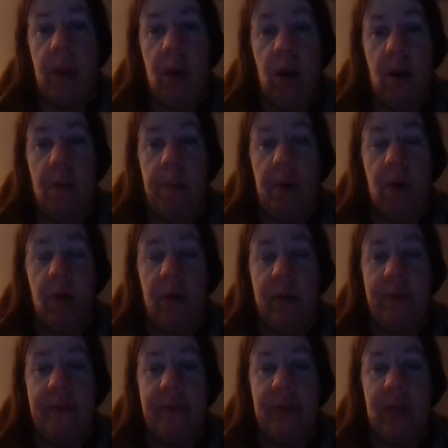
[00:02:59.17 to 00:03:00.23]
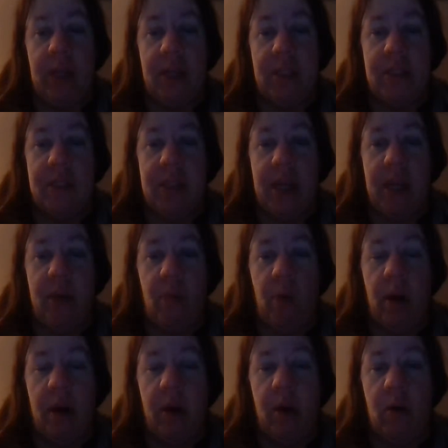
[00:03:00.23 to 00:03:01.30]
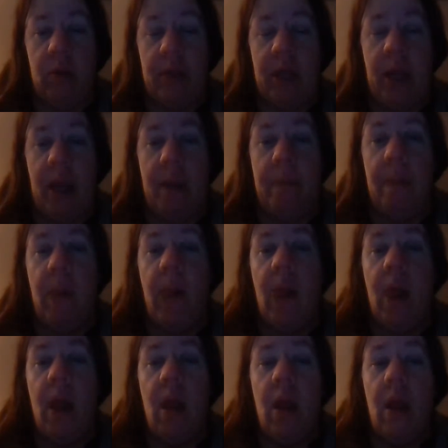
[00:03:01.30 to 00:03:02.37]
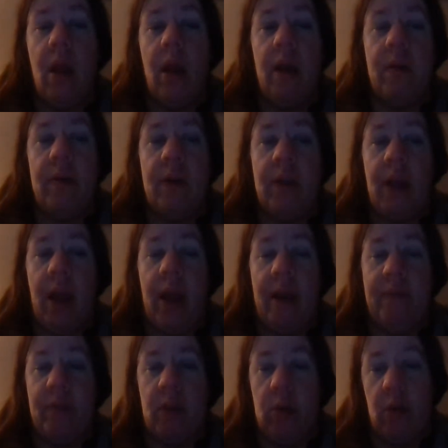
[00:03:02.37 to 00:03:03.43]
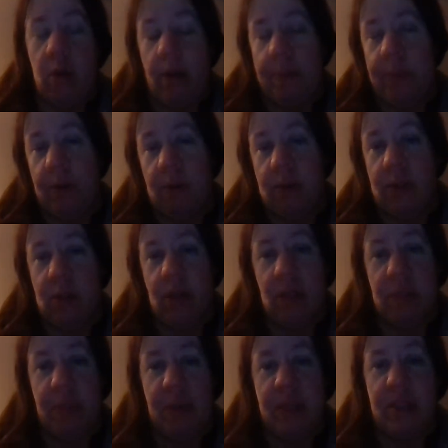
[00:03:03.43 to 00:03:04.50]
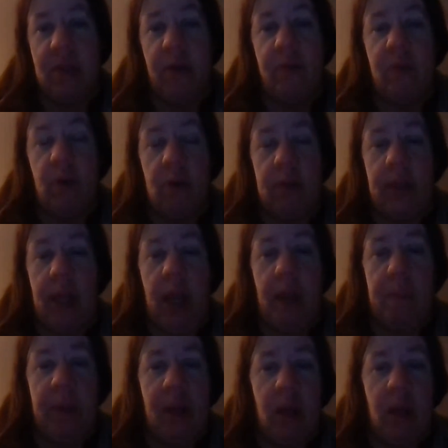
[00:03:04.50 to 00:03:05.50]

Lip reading: are part of the state where I currently am. And I have to look up those laws myself. Currently, I'm in